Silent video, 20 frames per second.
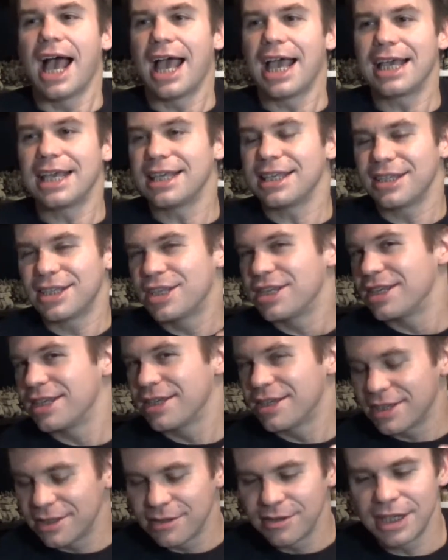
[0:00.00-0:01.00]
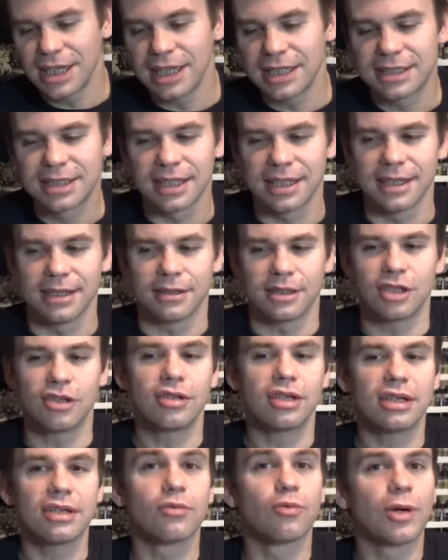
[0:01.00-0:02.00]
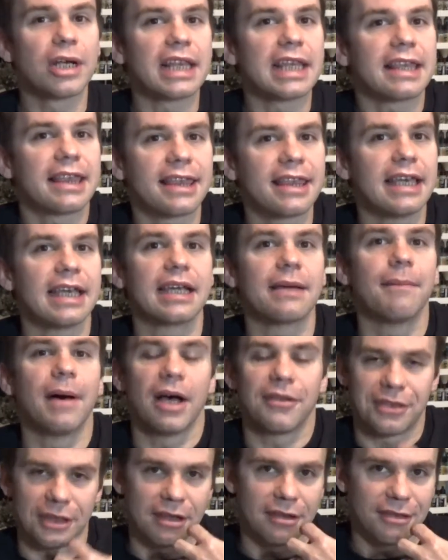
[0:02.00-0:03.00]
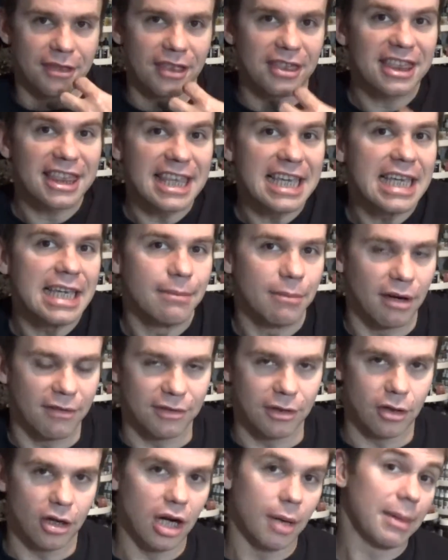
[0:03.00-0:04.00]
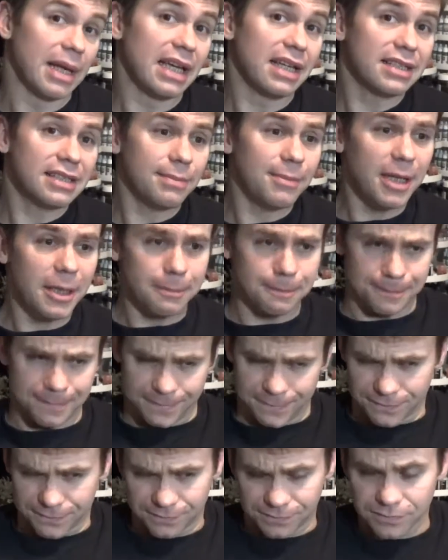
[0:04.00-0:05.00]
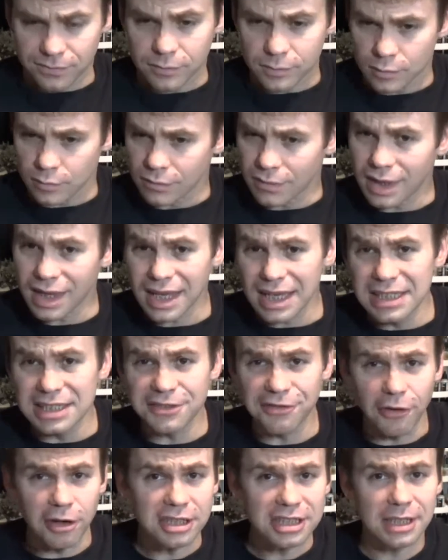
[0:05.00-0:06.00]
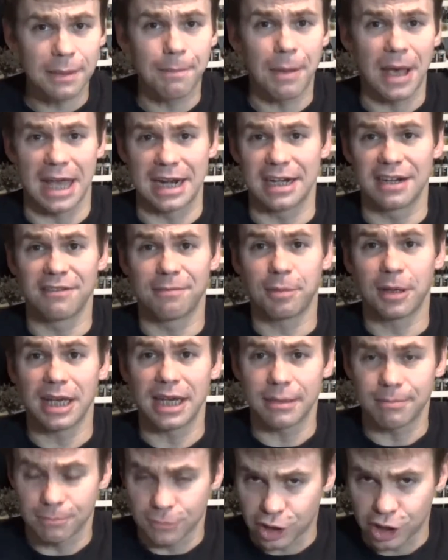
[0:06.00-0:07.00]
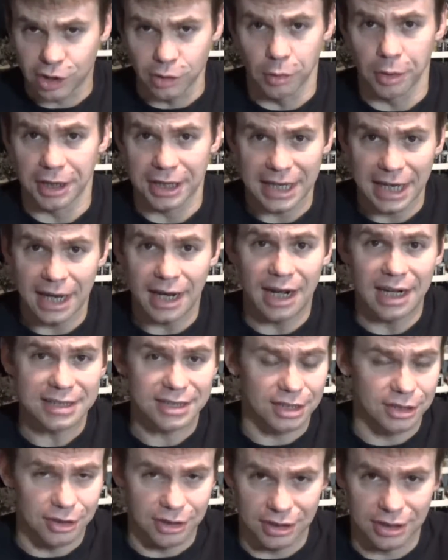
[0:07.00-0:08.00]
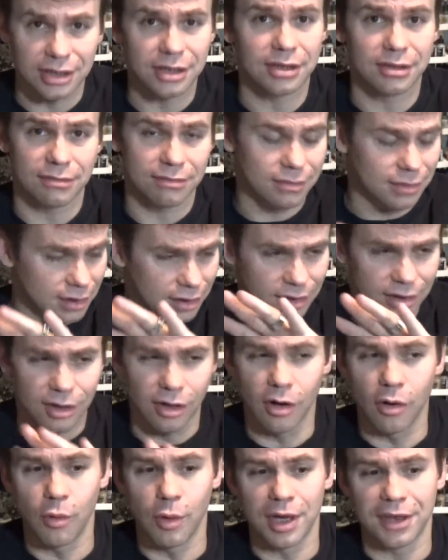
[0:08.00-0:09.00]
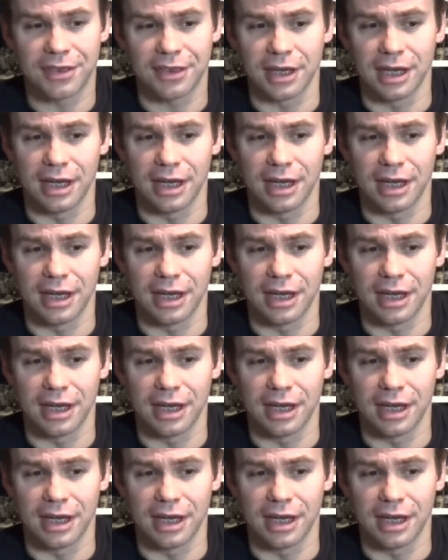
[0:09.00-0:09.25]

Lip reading: you need to really think about the theme of your army. And to me, as far as competitive play, sure, Chaos, you go with